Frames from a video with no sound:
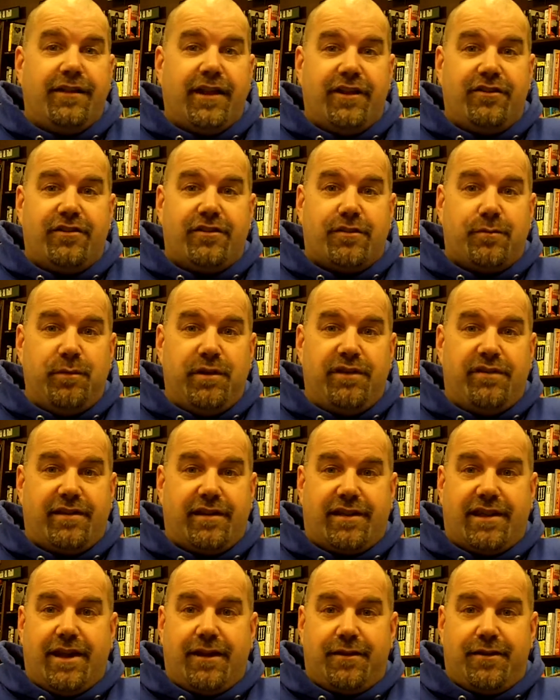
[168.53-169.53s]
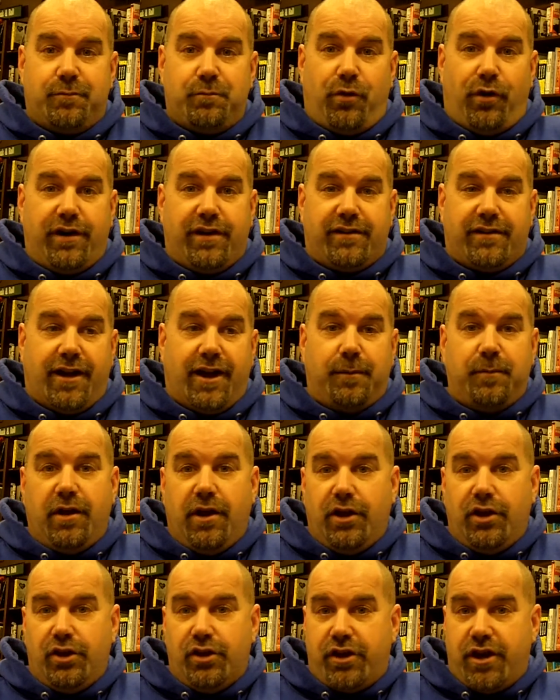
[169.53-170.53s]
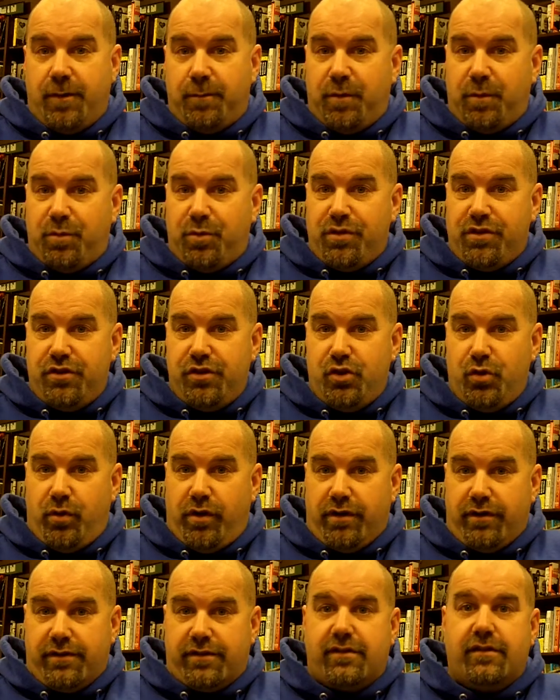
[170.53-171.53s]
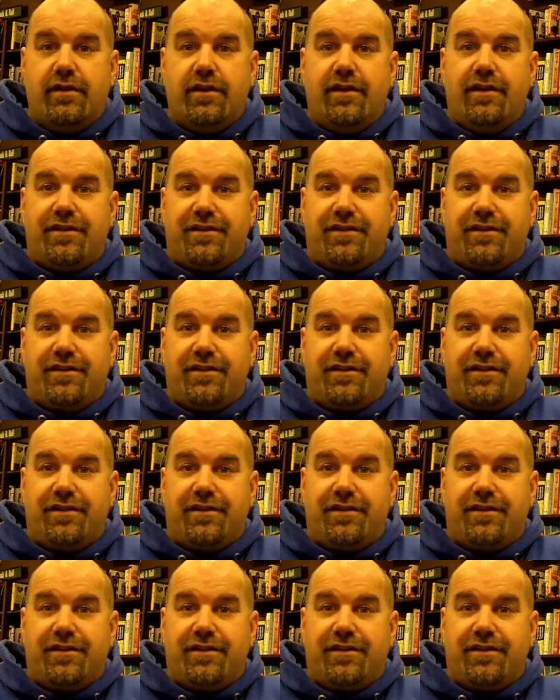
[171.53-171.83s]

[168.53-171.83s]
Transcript: That just means at that point in time you come up with new ones.